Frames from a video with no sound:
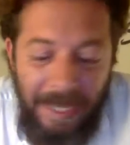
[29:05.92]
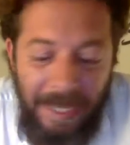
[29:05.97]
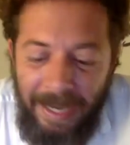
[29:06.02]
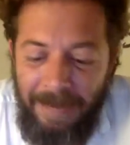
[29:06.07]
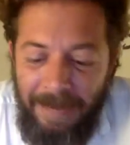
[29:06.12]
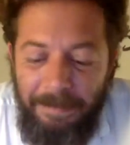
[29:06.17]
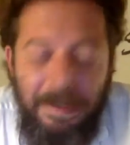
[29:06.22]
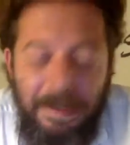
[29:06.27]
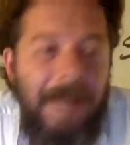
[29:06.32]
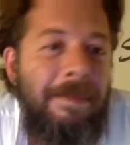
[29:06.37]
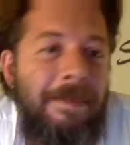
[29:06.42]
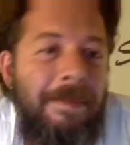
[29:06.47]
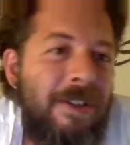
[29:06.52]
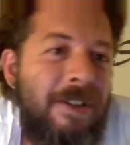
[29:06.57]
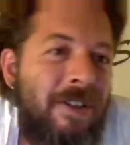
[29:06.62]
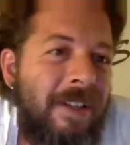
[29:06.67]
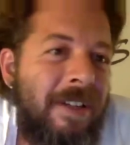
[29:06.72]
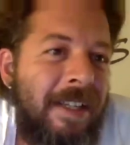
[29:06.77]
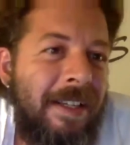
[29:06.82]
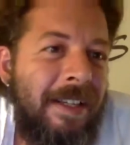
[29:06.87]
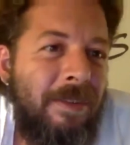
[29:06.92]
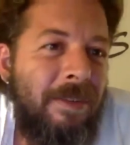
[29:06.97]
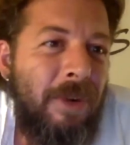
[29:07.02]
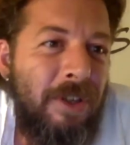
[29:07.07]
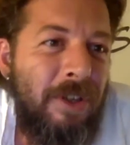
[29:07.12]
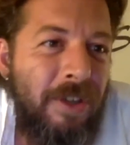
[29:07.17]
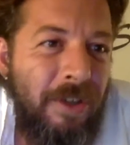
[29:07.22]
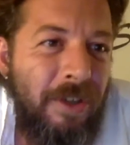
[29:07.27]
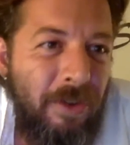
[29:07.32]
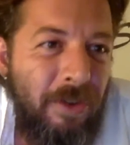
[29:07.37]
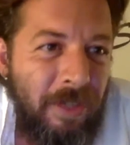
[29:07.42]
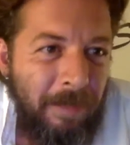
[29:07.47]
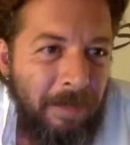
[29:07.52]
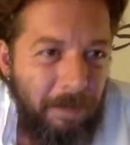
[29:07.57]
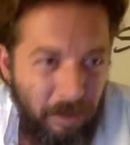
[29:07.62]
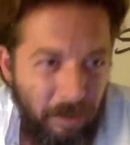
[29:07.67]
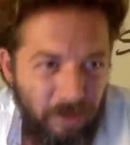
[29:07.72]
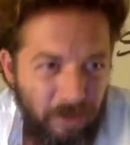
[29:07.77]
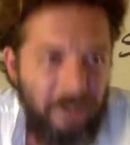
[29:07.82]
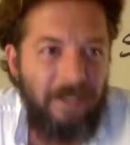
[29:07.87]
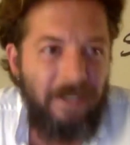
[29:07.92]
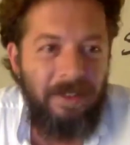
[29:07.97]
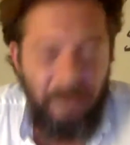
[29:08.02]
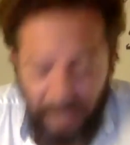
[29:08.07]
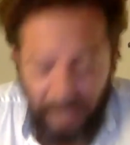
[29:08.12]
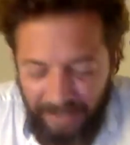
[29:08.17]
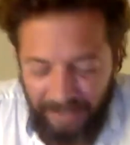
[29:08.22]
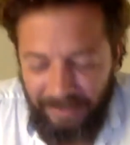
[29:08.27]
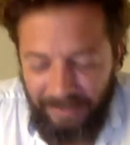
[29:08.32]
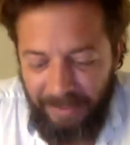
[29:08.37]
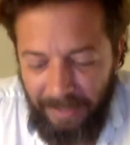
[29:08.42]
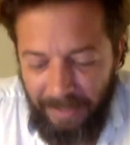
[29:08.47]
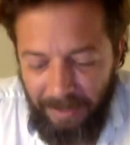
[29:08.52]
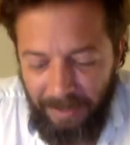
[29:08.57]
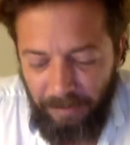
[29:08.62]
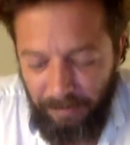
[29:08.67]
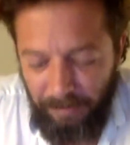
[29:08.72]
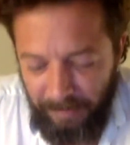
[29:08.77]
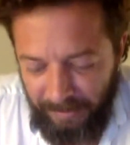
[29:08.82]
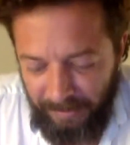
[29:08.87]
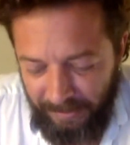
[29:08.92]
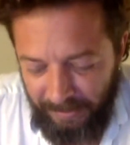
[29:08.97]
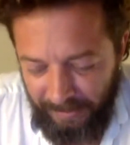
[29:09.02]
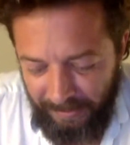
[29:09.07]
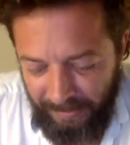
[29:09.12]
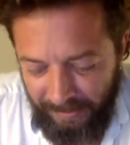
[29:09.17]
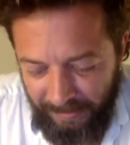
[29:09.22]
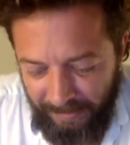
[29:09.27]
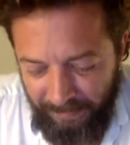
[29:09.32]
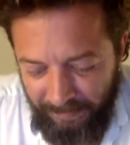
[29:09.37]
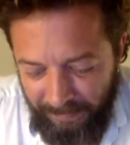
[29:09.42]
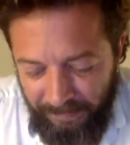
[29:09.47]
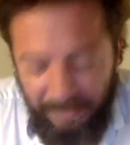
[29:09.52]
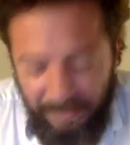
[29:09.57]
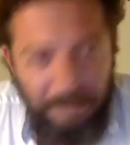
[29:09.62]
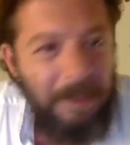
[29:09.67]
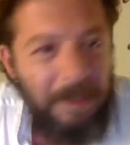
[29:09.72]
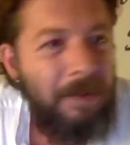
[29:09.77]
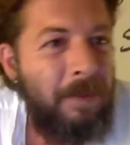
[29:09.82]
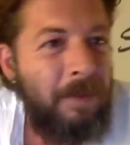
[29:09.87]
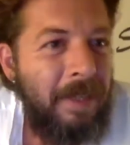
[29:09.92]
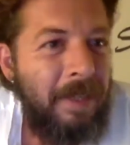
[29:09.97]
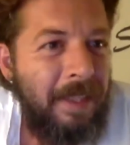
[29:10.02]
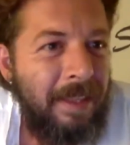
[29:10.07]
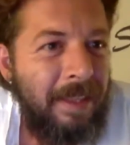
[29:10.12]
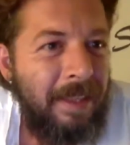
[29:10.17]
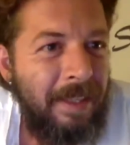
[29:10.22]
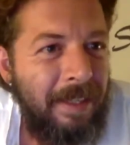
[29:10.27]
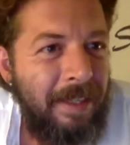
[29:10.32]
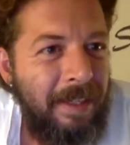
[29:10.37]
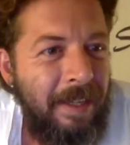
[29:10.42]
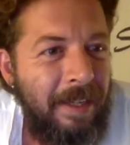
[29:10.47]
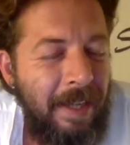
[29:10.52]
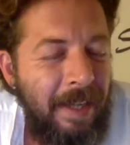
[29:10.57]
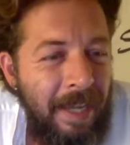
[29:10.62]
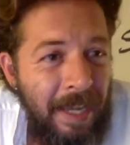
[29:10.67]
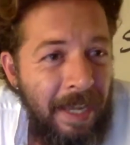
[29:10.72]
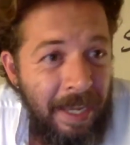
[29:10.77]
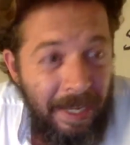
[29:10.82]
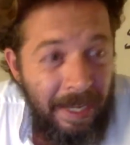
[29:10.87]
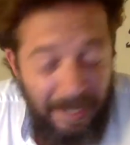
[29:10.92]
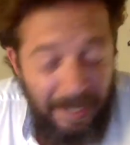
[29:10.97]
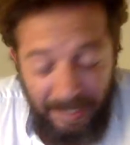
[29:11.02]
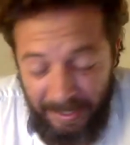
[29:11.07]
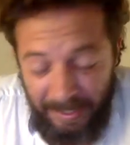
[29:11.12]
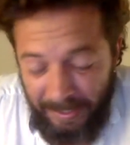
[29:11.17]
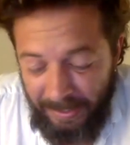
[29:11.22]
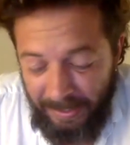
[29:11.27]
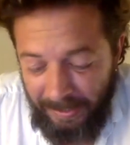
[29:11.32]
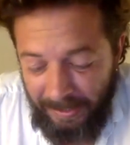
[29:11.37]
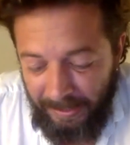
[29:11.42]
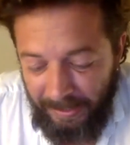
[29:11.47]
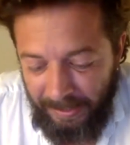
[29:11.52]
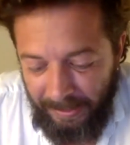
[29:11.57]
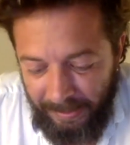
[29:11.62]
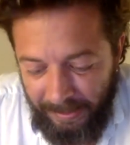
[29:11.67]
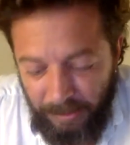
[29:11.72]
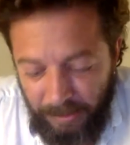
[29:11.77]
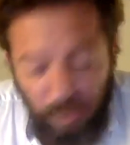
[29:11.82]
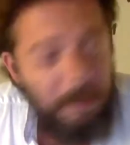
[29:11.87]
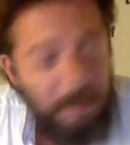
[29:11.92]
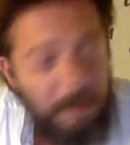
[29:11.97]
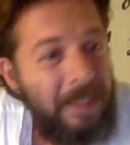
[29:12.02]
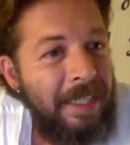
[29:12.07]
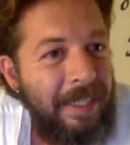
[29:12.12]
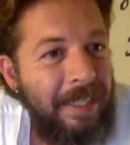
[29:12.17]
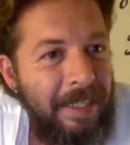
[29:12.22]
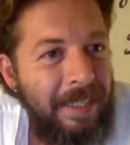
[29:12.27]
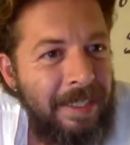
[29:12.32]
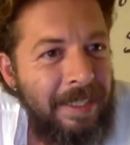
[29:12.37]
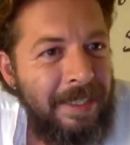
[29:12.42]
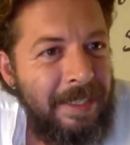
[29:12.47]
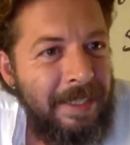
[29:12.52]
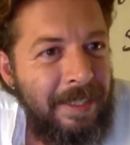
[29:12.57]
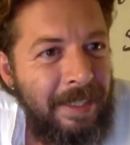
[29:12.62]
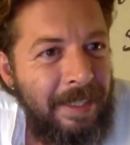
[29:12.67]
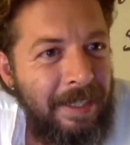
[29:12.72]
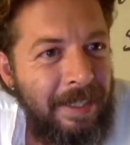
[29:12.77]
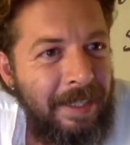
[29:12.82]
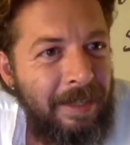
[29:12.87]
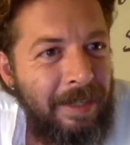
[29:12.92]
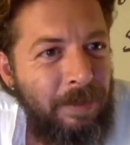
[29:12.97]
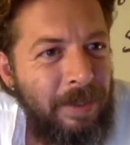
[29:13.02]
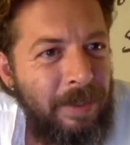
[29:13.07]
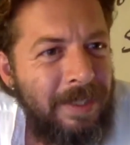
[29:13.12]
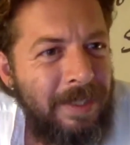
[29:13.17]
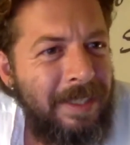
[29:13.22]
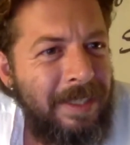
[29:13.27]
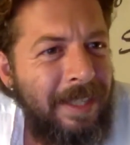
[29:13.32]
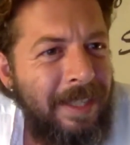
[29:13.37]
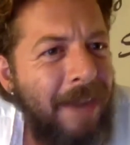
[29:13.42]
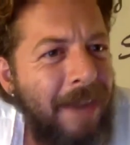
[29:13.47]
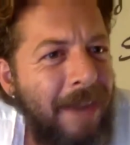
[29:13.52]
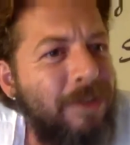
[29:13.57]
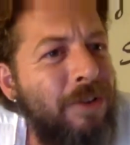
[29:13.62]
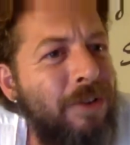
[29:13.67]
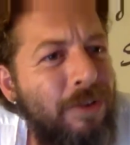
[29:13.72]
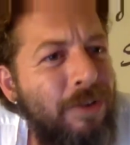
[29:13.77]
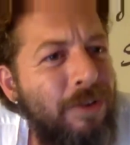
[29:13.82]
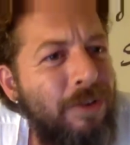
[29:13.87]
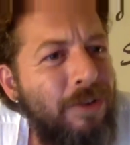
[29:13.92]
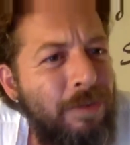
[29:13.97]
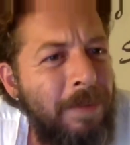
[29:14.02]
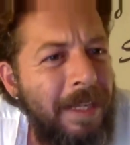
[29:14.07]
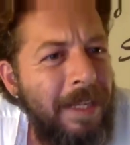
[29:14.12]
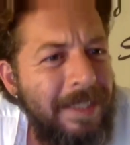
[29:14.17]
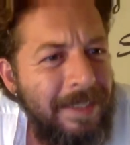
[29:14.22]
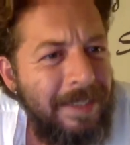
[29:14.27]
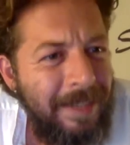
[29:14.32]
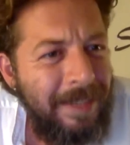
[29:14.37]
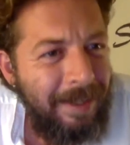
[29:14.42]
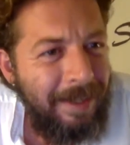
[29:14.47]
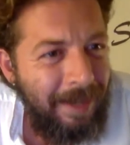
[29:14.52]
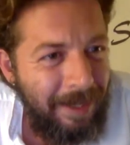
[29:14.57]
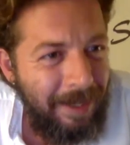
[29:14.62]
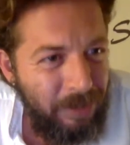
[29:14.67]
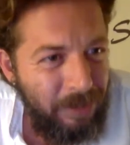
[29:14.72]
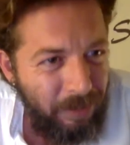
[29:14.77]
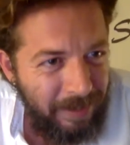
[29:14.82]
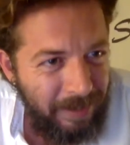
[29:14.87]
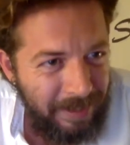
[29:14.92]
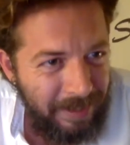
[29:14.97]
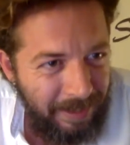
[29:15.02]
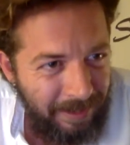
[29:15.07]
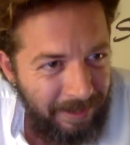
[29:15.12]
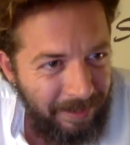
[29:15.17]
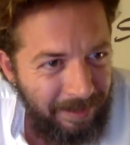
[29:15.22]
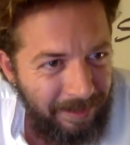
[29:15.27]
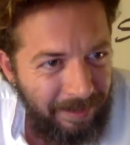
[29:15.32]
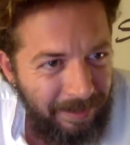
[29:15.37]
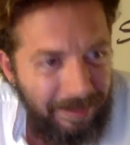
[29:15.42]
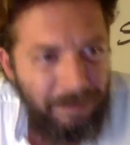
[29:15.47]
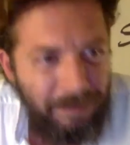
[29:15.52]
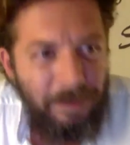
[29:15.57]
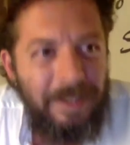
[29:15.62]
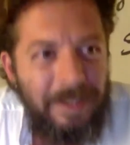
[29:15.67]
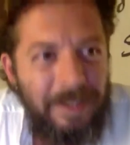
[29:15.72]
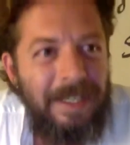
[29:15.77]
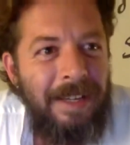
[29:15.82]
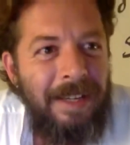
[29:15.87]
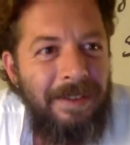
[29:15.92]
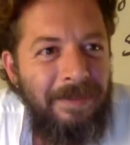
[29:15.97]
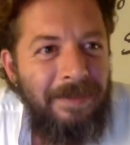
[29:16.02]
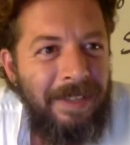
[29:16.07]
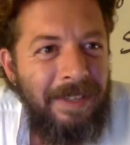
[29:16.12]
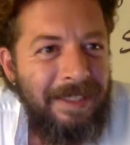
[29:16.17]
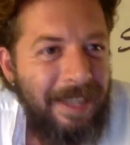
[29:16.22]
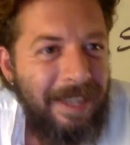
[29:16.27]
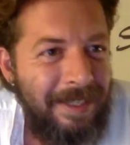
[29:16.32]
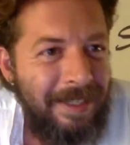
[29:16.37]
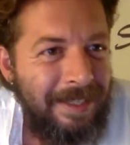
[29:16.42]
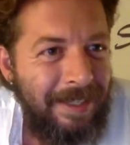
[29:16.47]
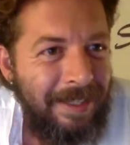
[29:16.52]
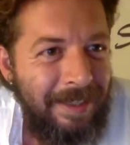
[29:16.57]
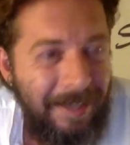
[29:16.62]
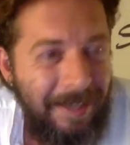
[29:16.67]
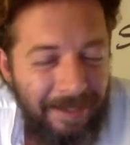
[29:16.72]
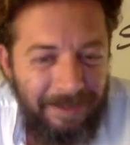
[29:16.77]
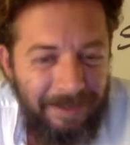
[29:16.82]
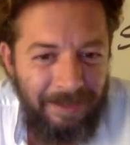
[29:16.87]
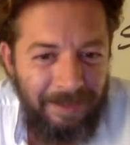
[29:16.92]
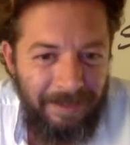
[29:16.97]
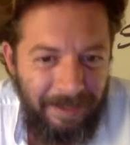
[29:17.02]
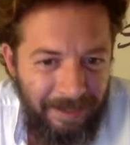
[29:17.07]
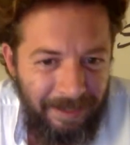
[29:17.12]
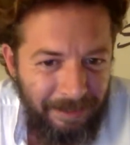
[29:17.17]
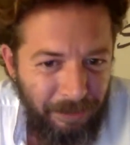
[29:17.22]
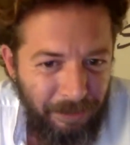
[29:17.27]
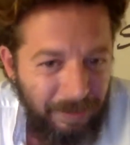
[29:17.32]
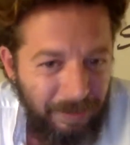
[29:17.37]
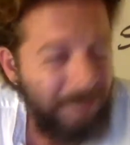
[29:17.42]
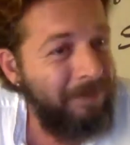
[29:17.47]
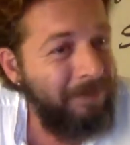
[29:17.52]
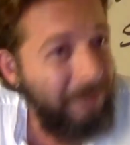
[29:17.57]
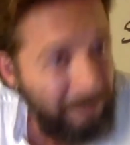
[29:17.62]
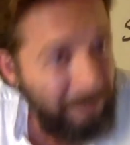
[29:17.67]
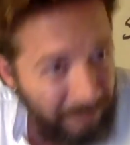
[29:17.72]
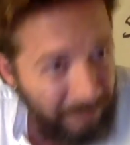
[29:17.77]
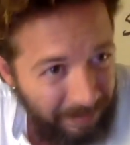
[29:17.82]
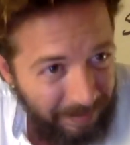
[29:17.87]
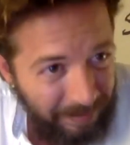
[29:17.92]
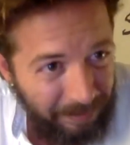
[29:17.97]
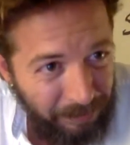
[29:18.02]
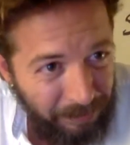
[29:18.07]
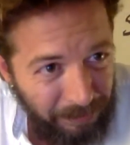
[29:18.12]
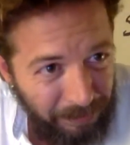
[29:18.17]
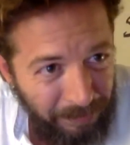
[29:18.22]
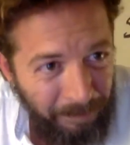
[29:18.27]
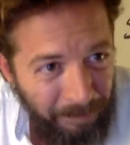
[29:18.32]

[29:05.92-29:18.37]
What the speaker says: I'm actually working on a project right now, filming with Christos Pasalis, who is the actor who plays in Sargasso the singer, and who is a fantastic theater director and film director.